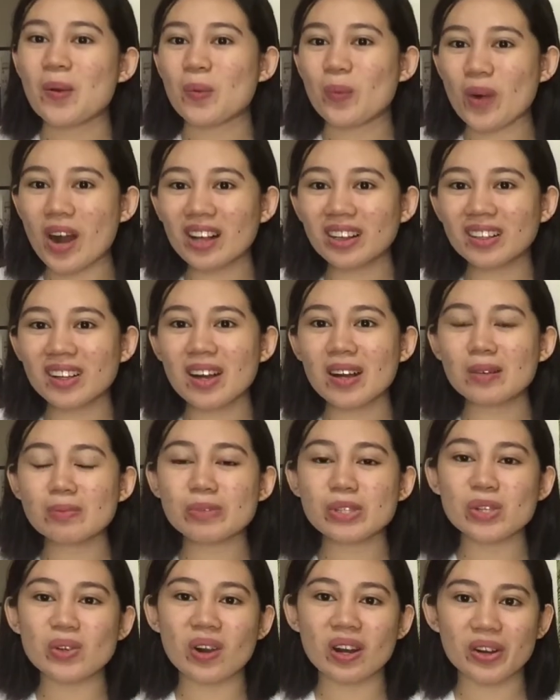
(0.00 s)
Welcome
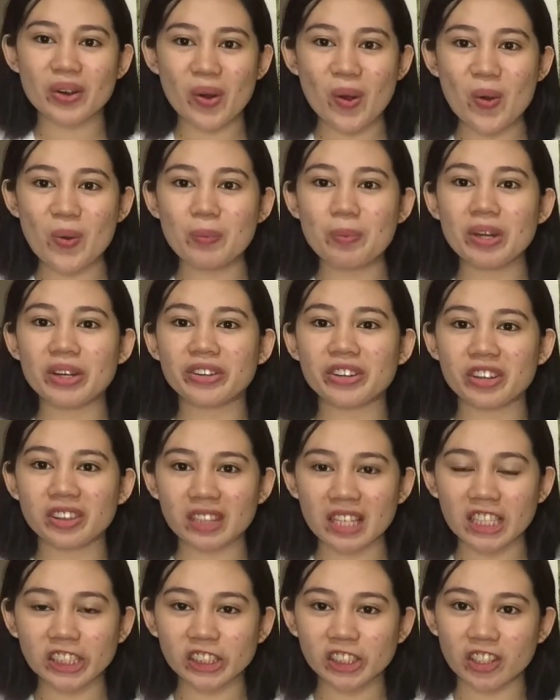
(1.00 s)
to our OB
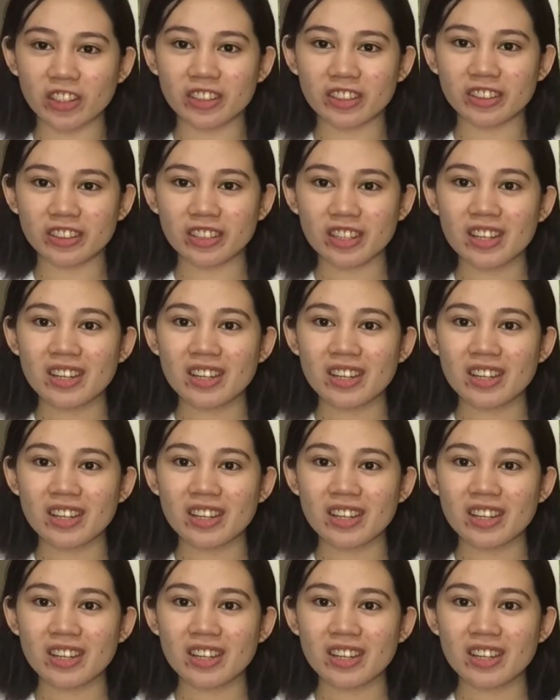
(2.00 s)
rotation.